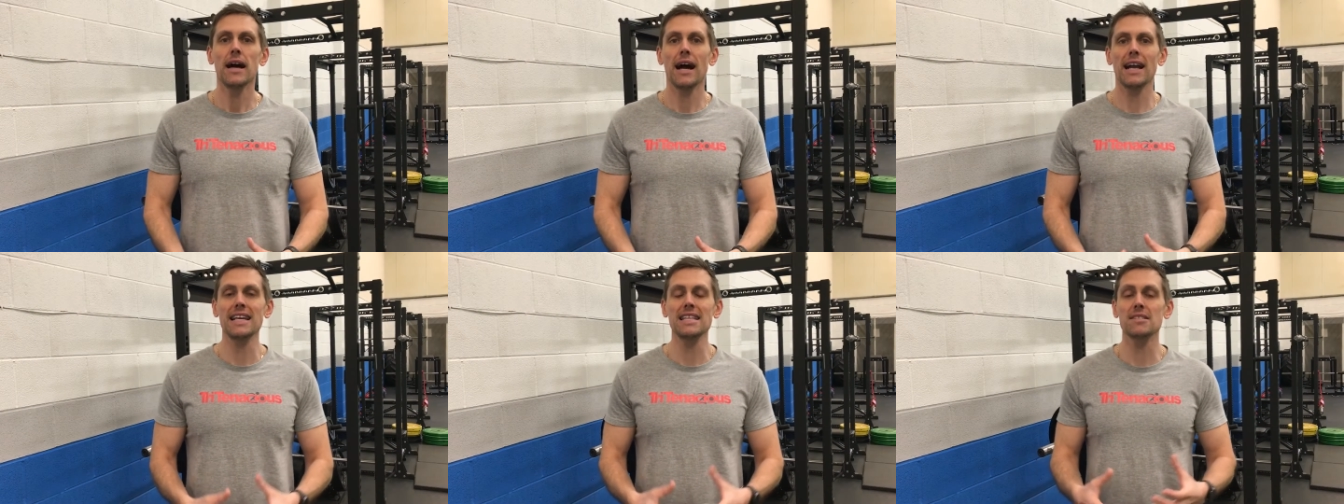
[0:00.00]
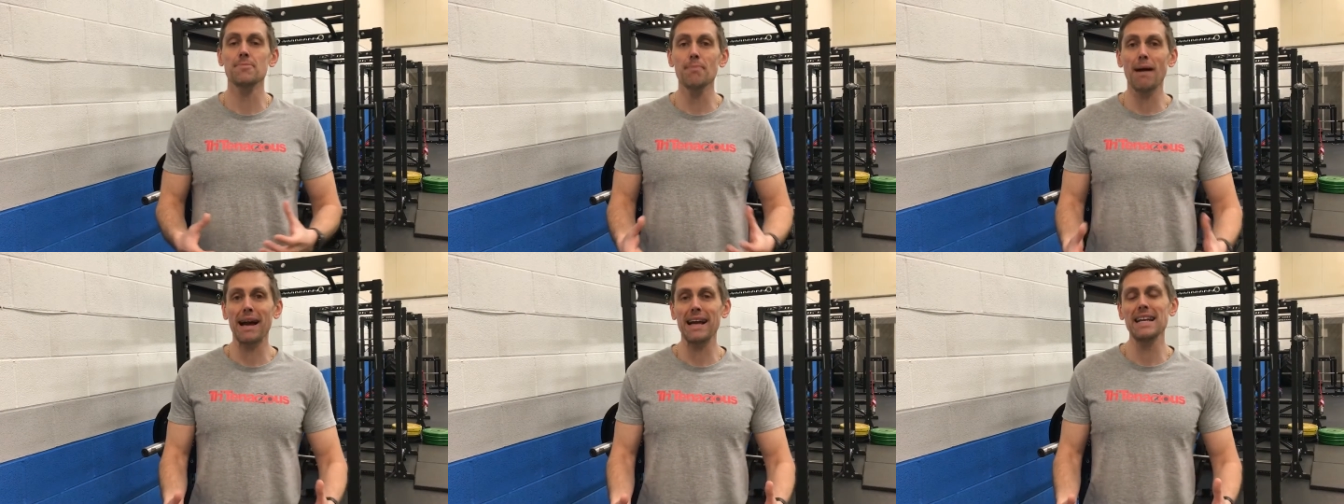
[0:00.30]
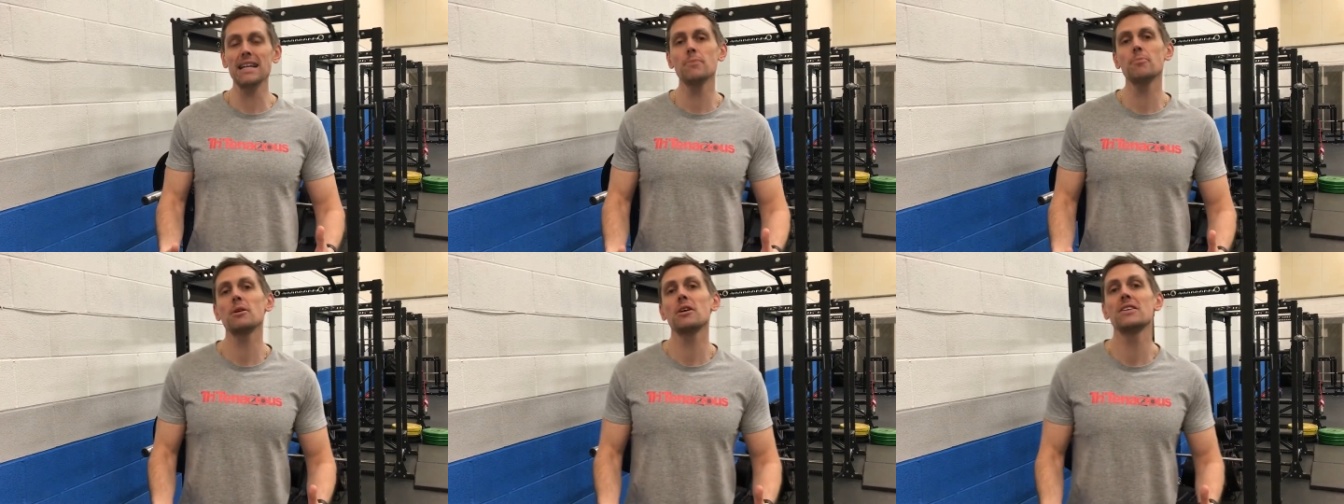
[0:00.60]
And it's
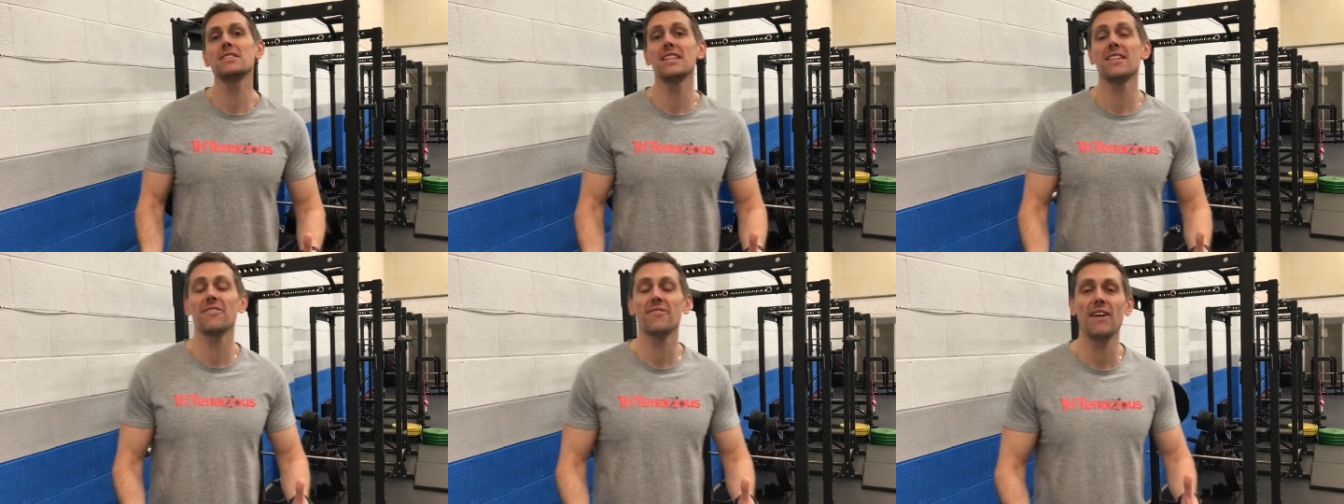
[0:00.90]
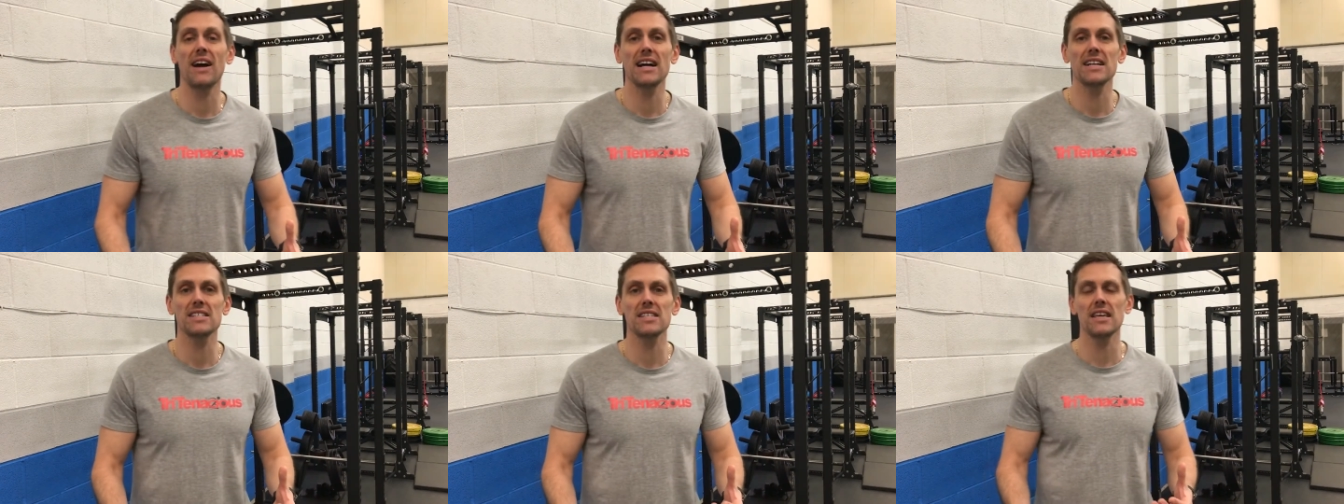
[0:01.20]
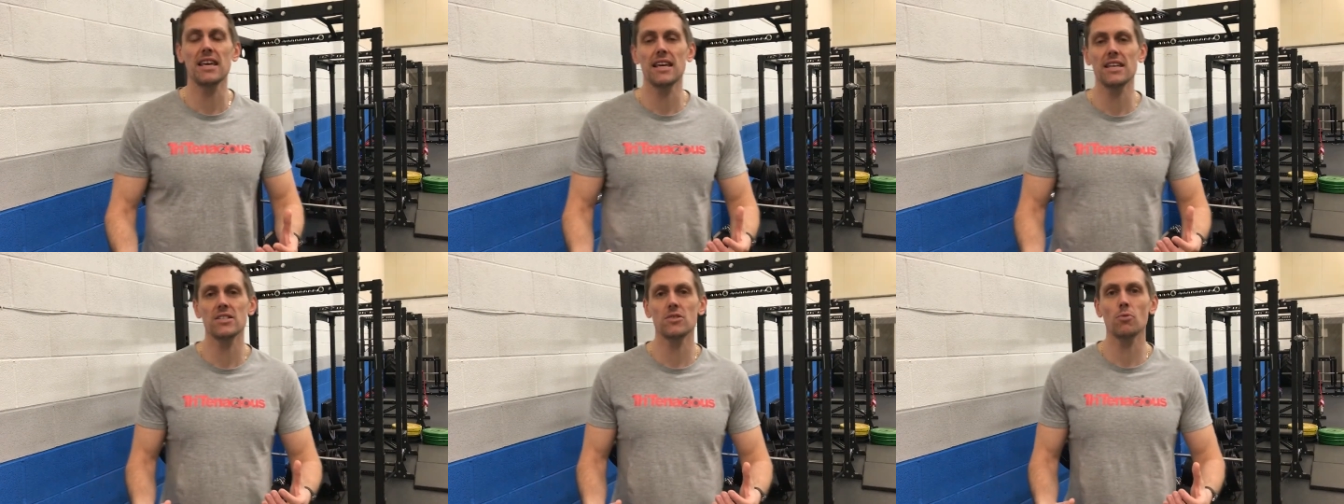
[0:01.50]
mainly because of the fact
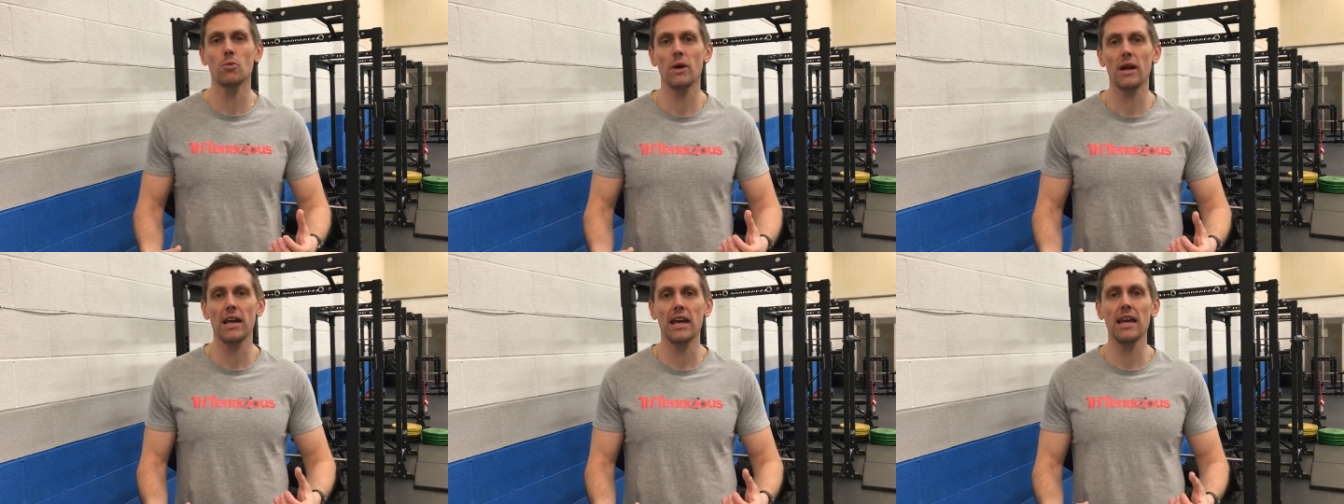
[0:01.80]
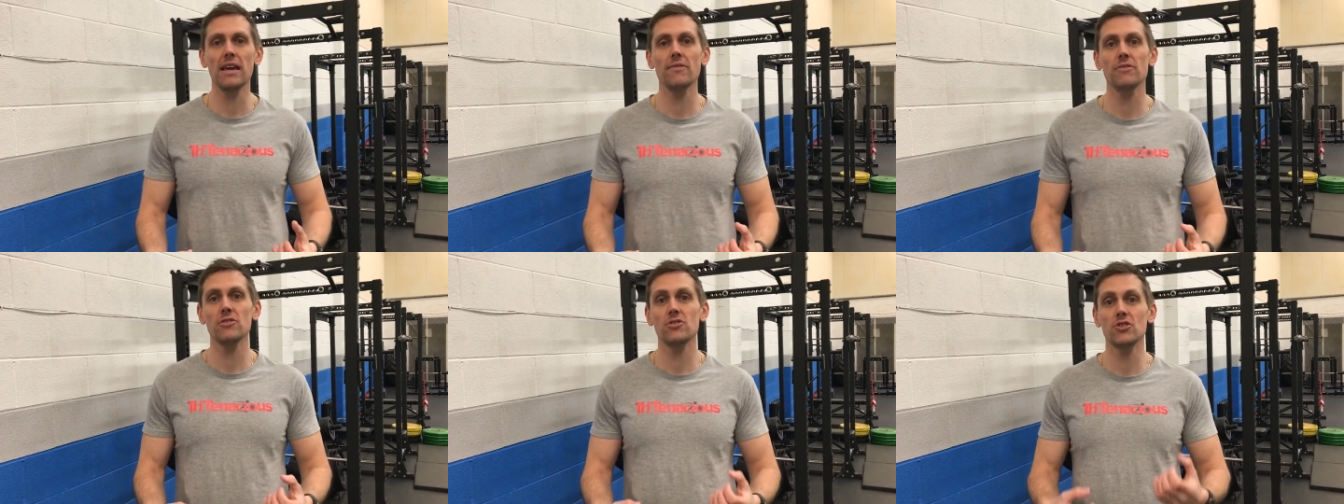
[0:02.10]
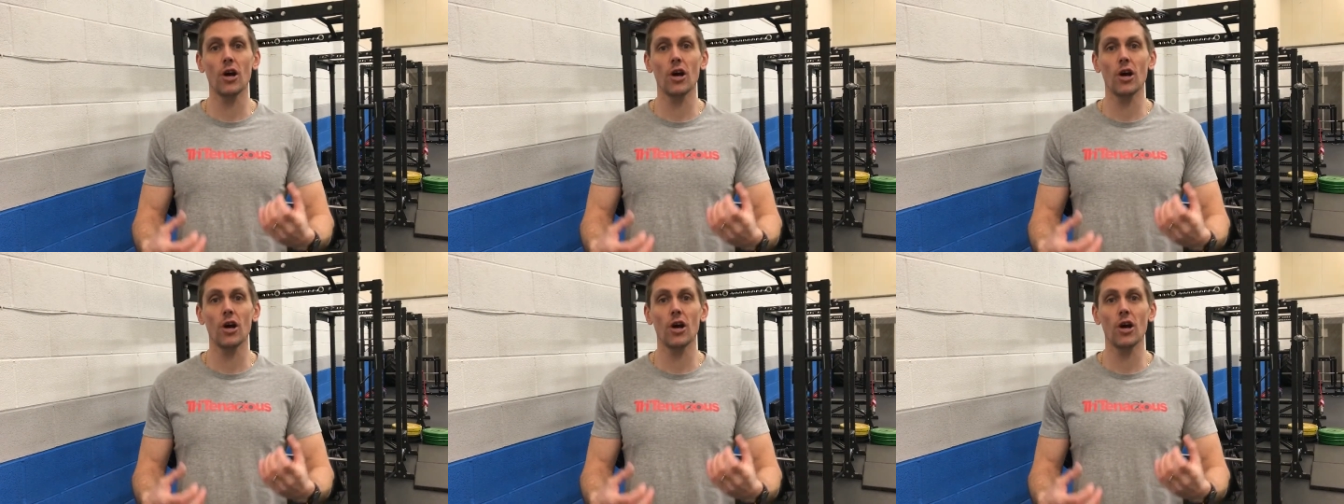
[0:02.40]
is we either